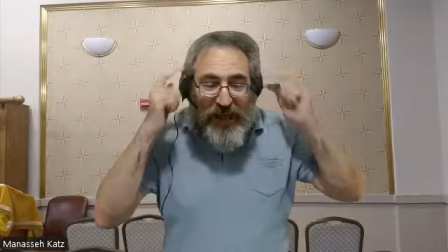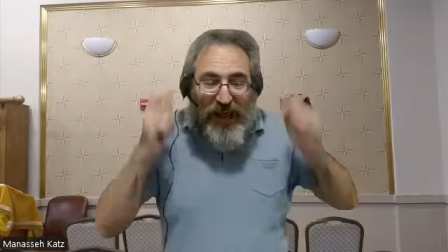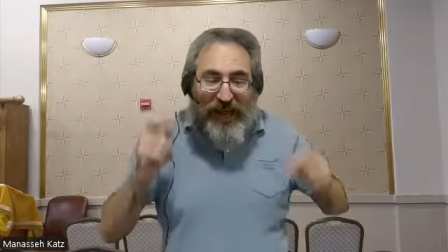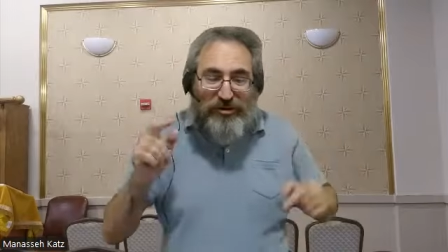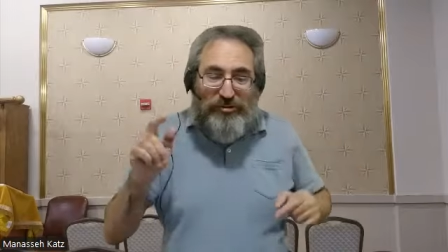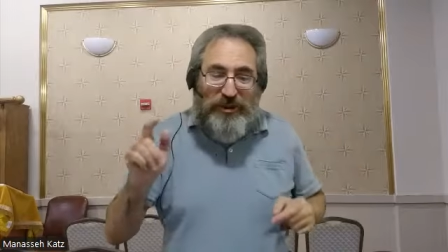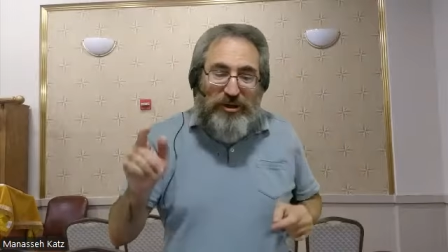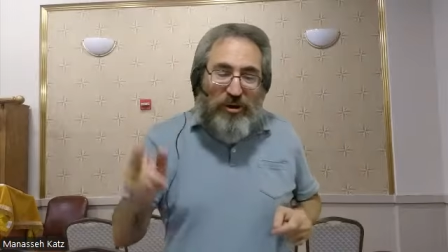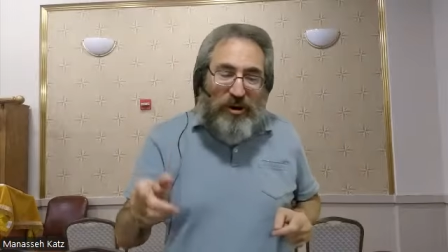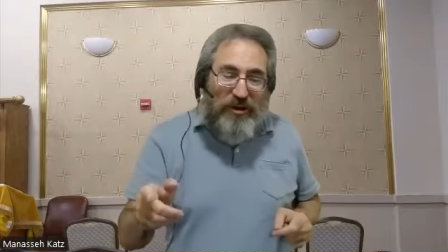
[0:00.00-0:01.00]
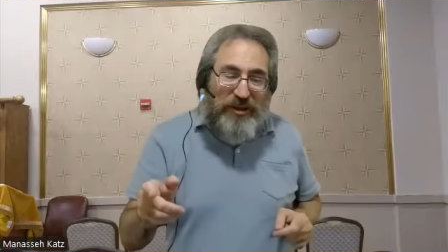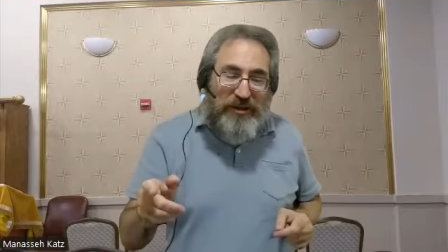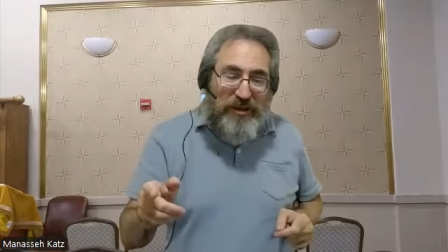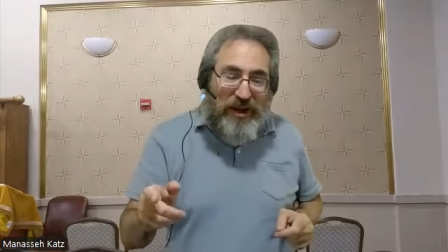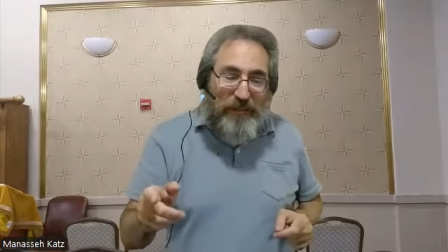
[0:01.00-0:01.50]
actually
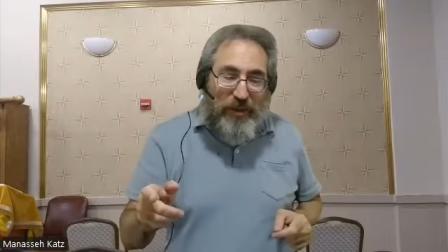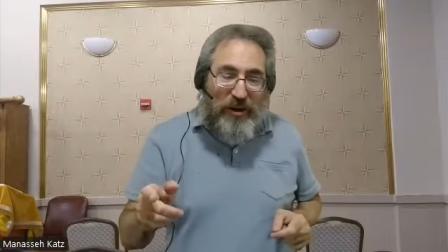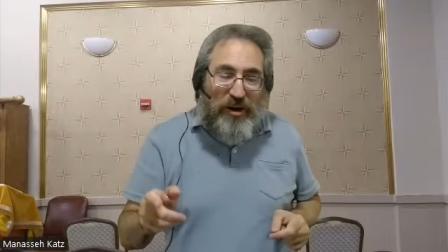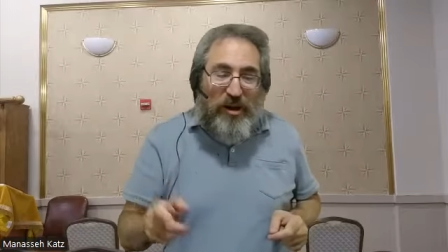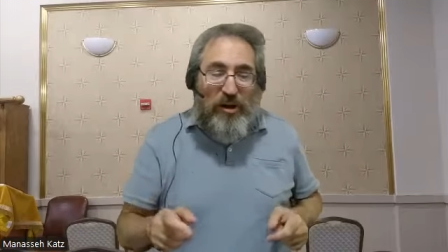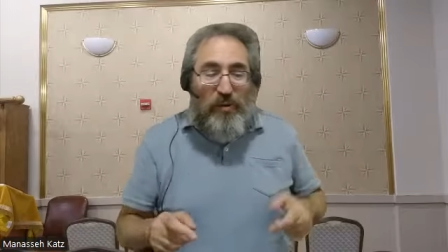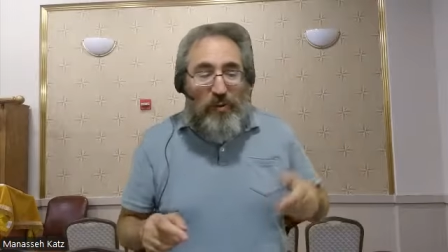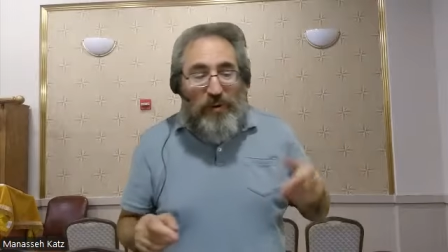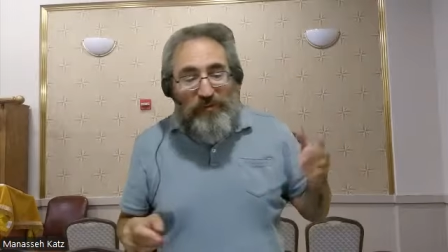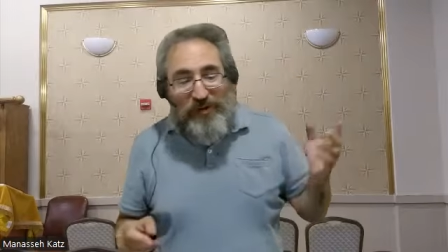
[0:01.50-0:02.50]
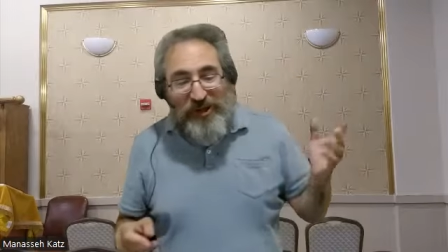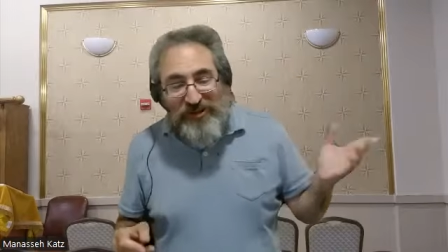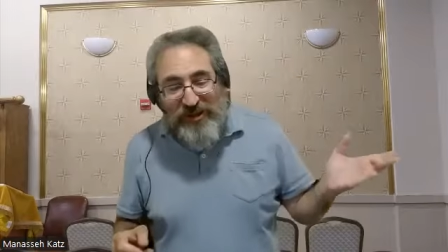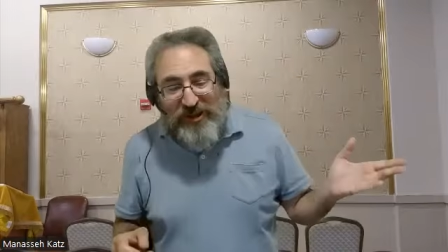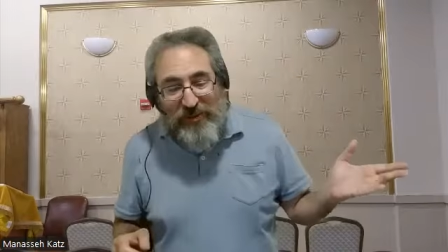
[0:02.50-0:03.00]
calling the number or
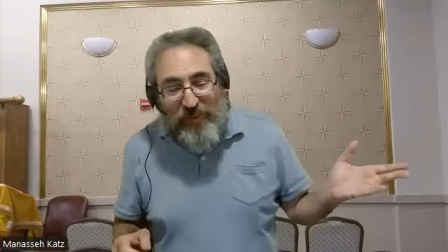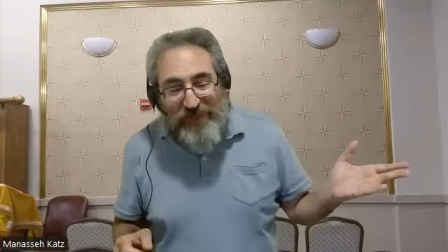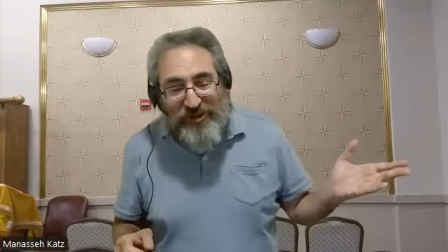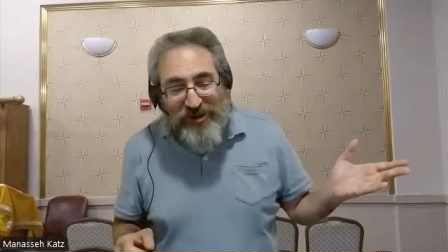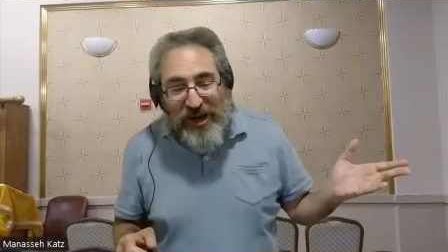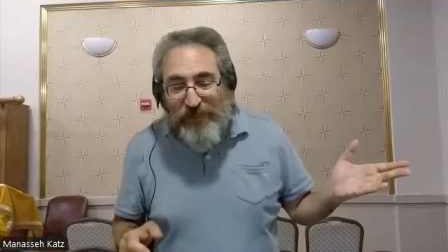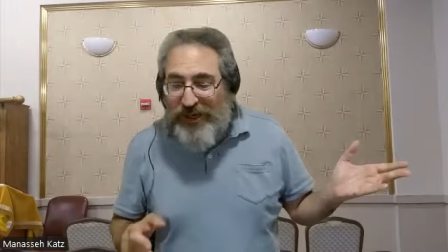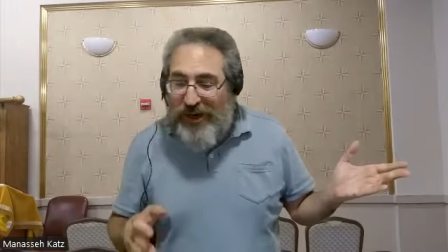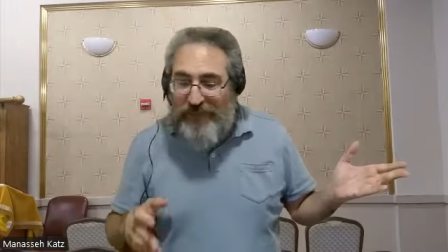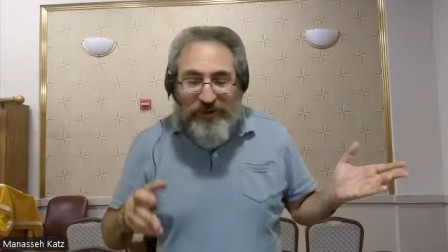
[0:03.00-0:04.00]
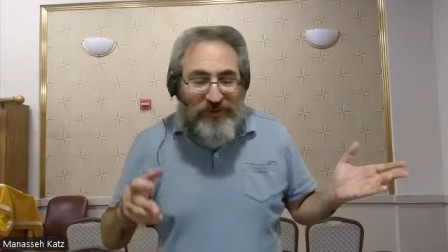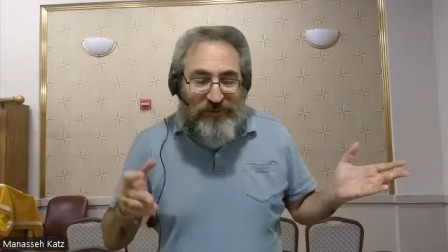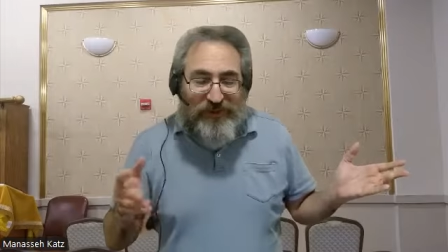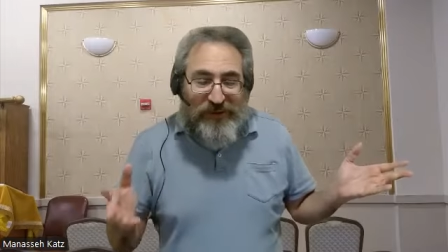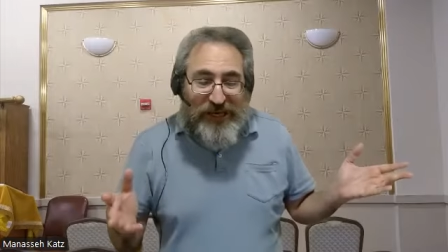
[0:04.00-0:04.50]
visiting the website becomes
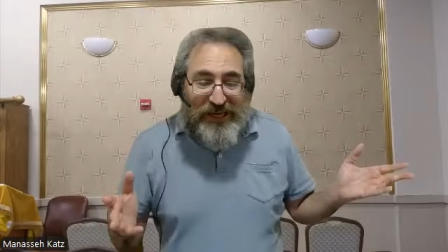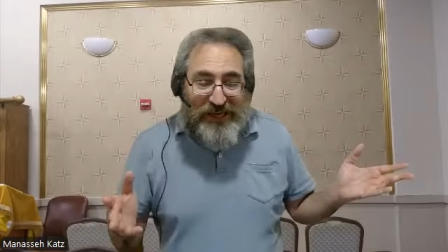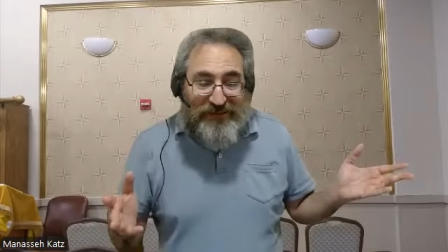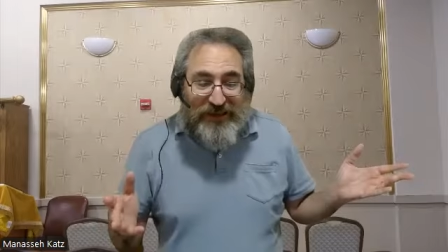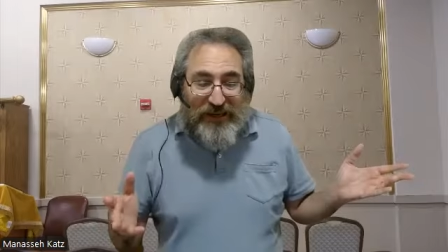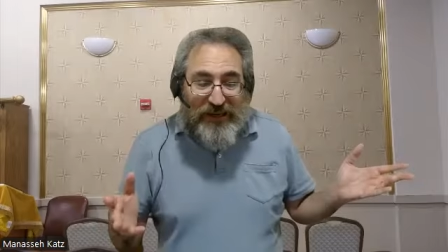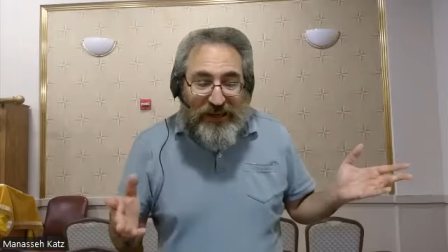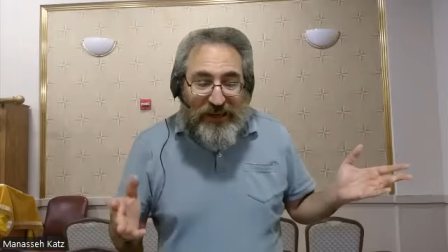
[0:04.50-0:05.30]
very easy.